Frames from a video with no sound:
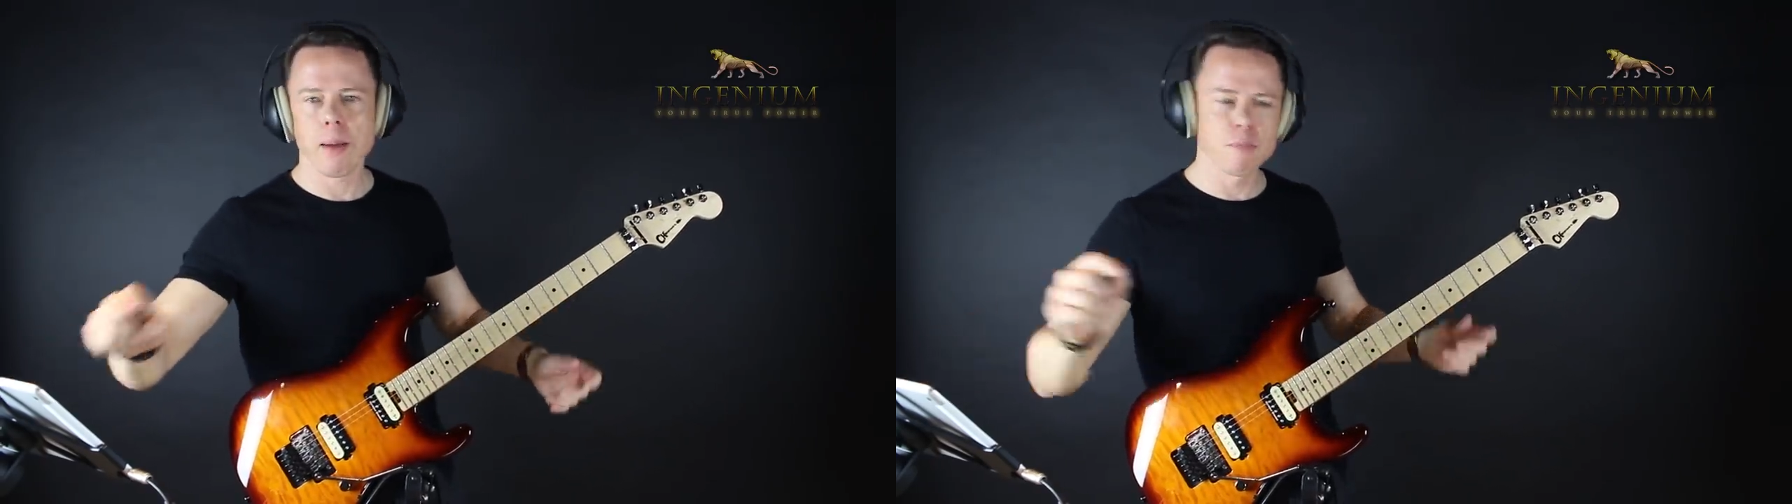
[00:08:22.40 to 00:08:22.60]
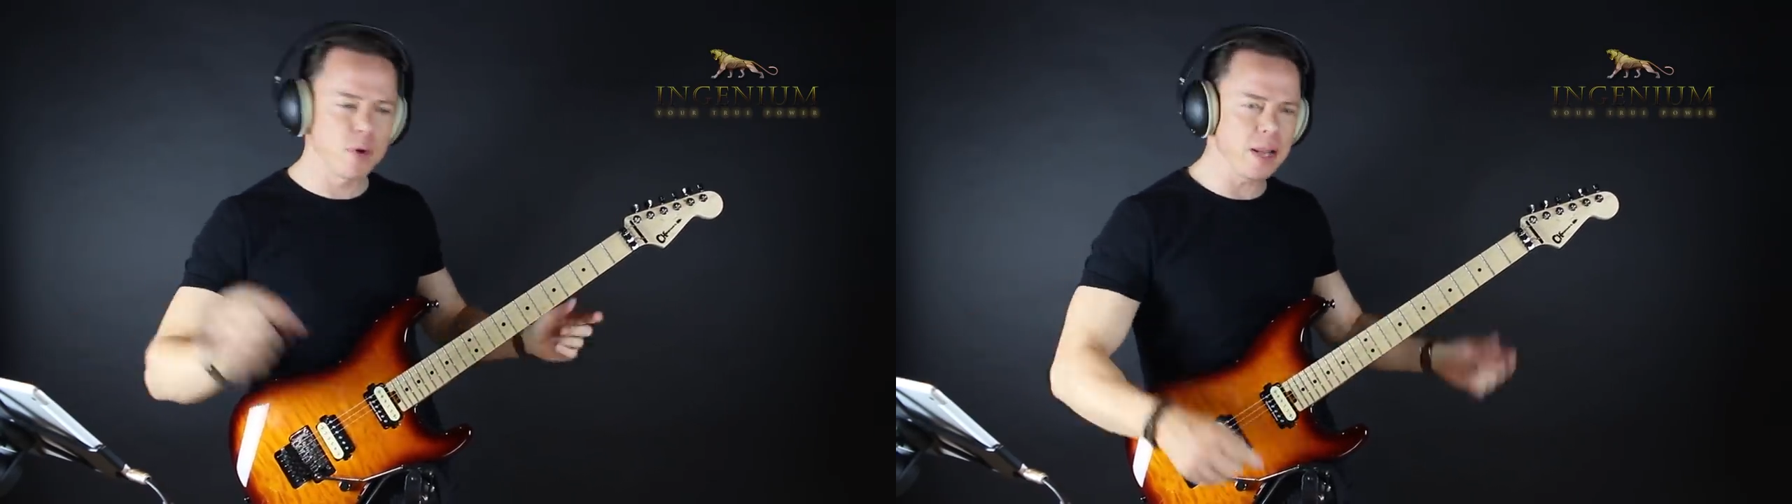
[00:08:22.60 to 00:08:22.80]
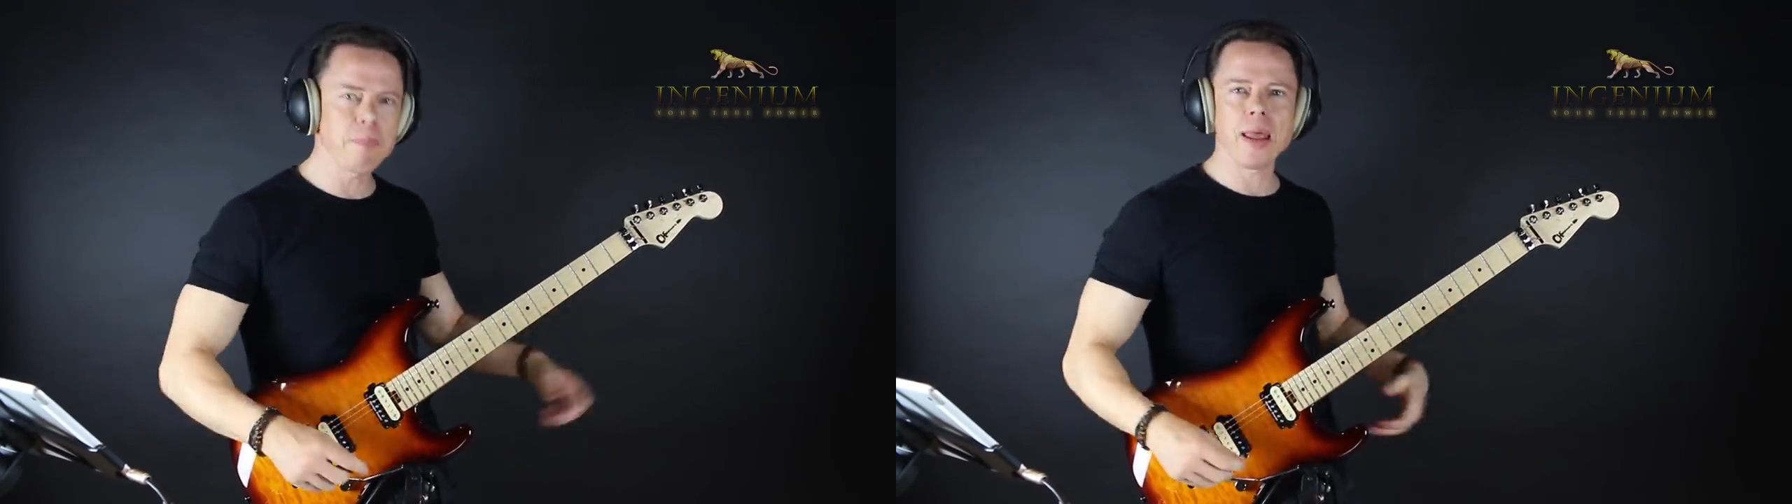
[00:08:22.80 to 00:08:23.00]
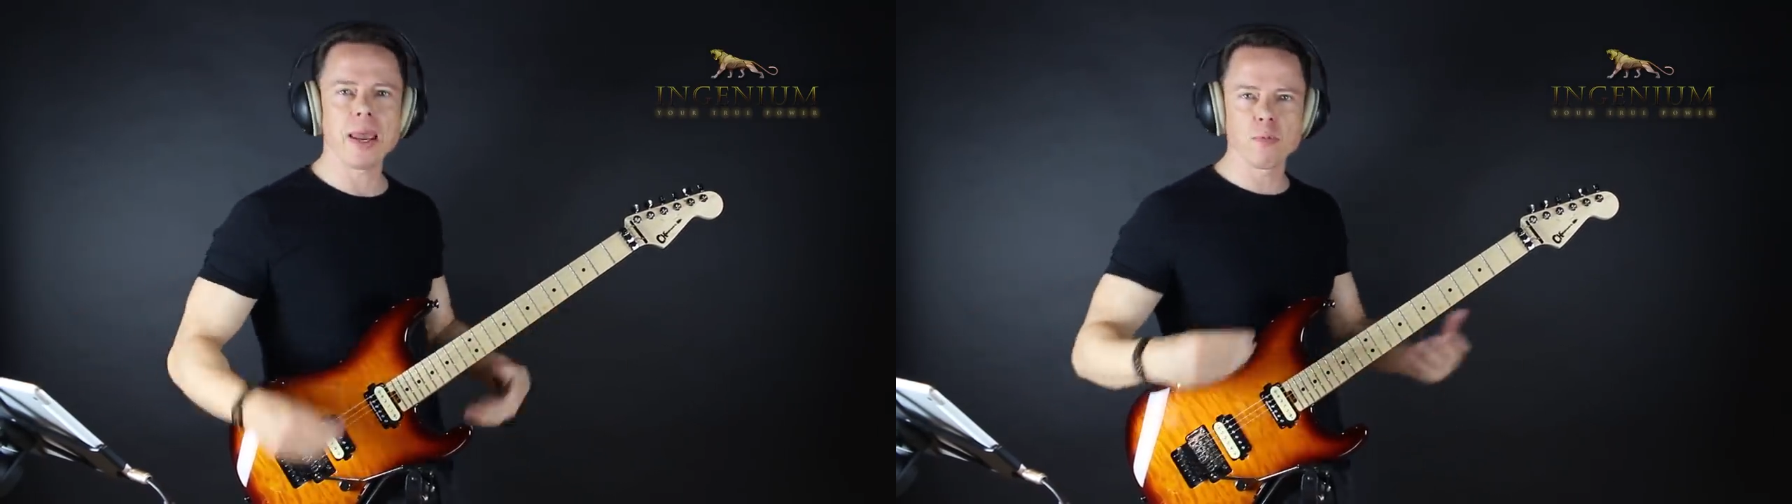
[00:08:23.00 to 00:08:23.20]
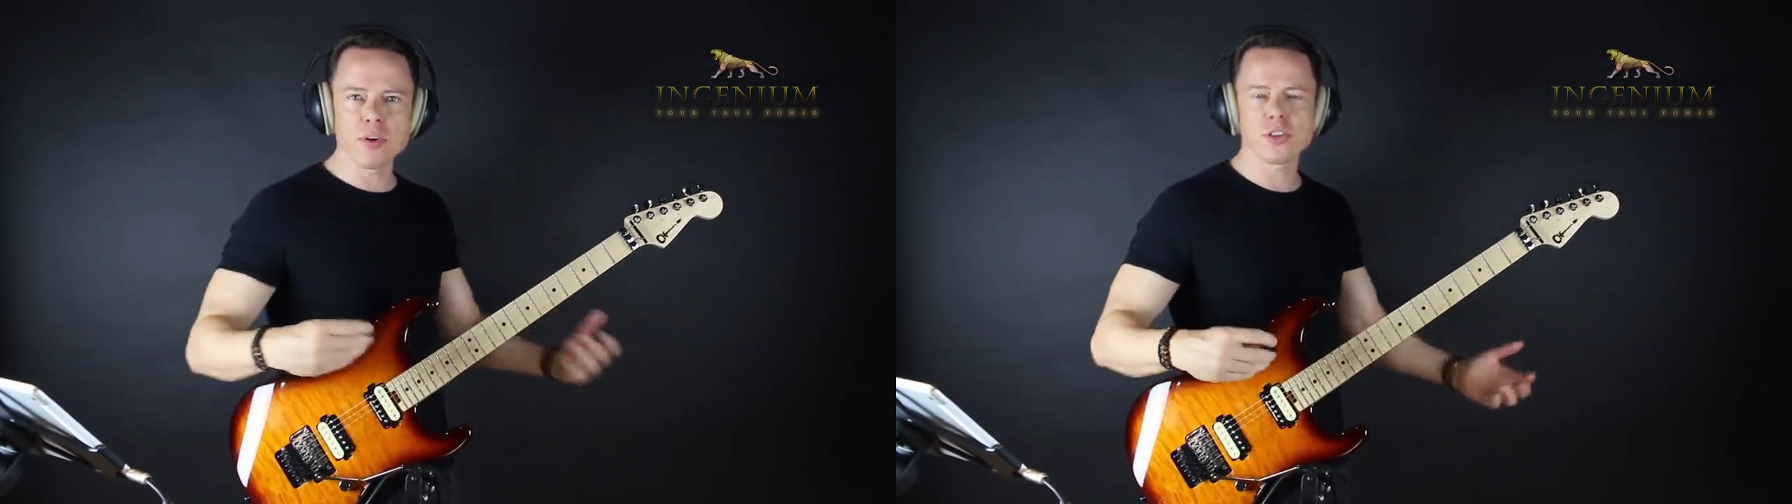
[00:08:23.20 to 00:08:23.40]
I'm really
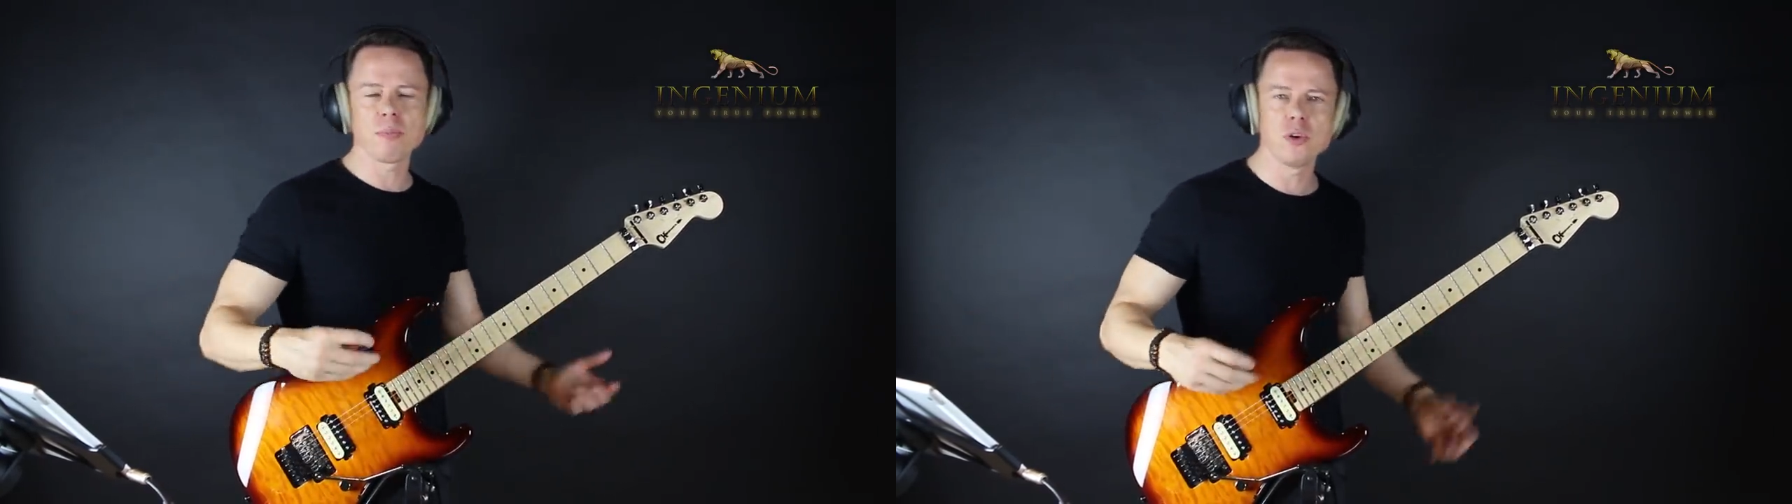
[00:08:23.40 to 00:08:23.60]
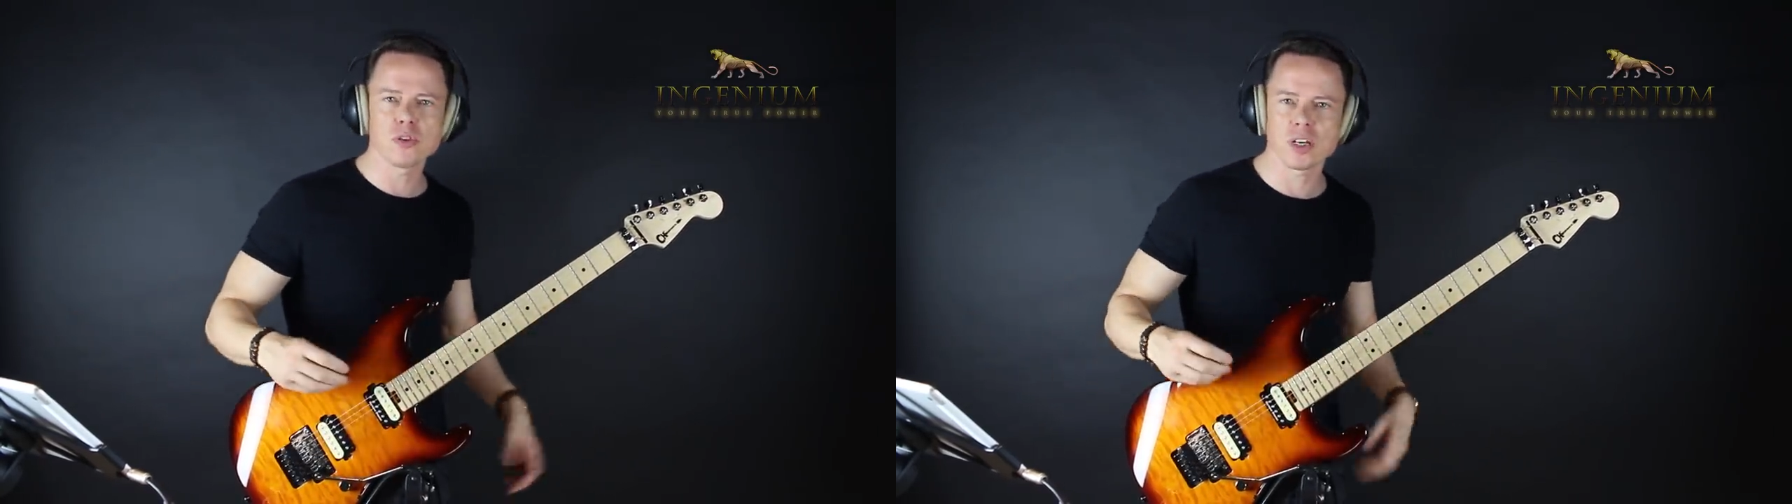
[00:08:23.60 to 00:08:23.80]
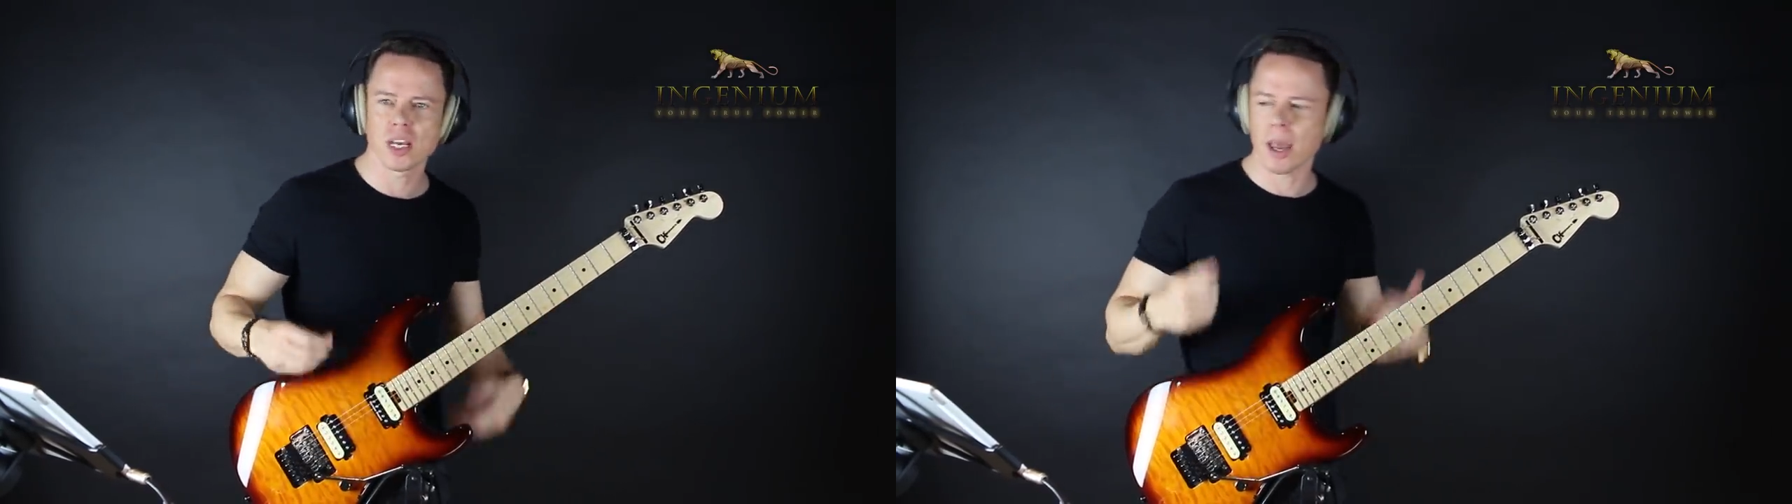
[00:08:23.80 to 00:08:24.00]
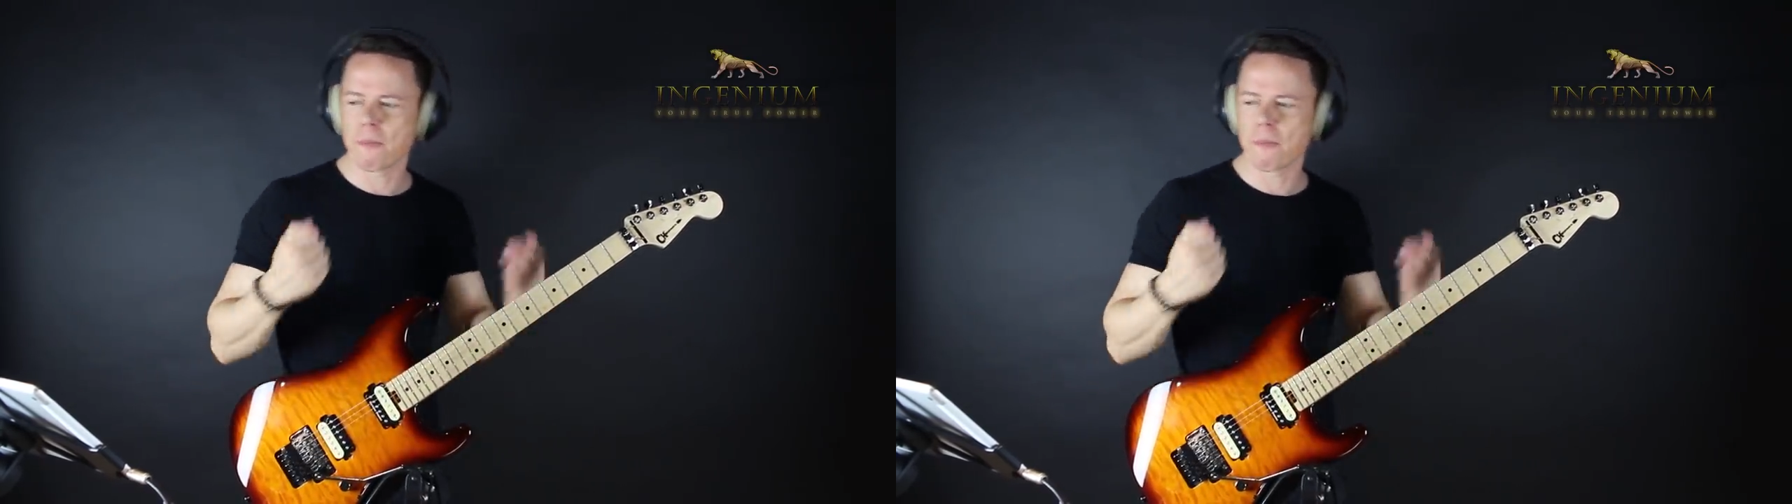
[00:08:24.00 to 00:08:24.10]
playing with the music here.